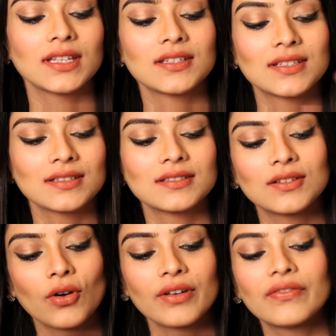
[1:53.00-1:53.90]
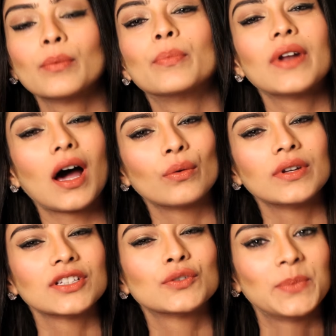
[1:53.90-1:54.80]
this is sort of a
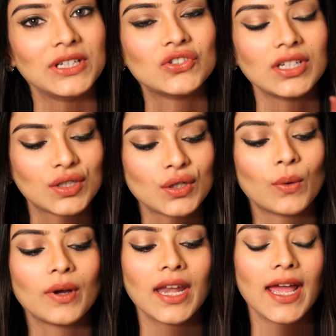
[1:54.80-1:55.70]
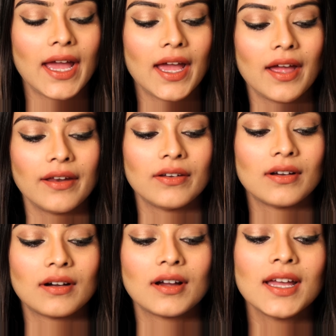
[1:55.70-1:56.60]
brownish peachy tone and
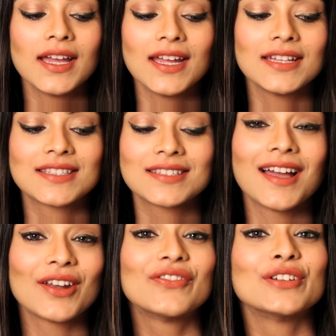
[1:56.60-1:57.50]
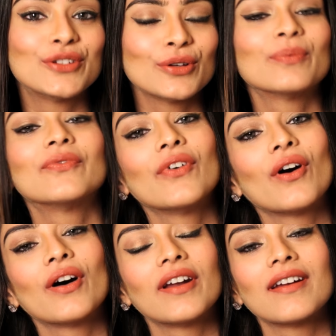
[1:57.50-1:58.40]
uh, it's kind of a dupe
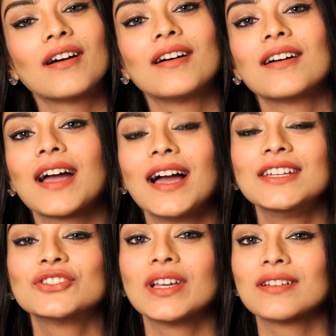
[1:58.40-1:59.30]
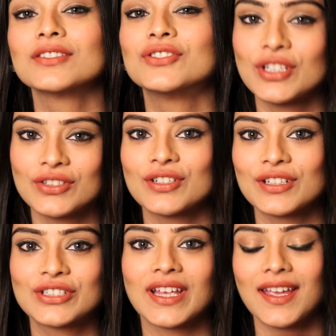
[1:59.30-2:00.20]
for uh, Kylie Jenner's
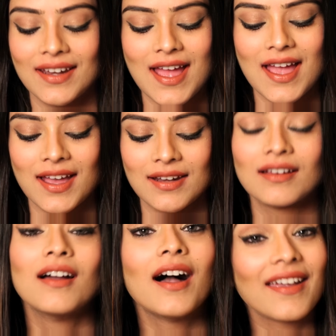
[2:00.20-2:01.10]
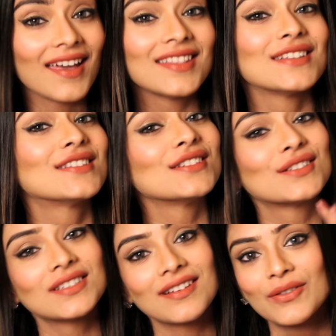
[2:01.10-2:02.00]
ginger shade and again this
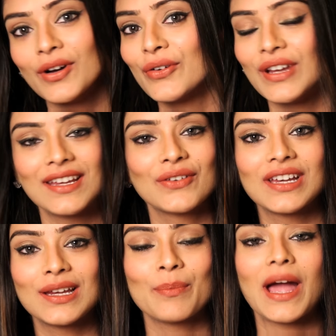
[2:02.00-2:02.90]
is a really really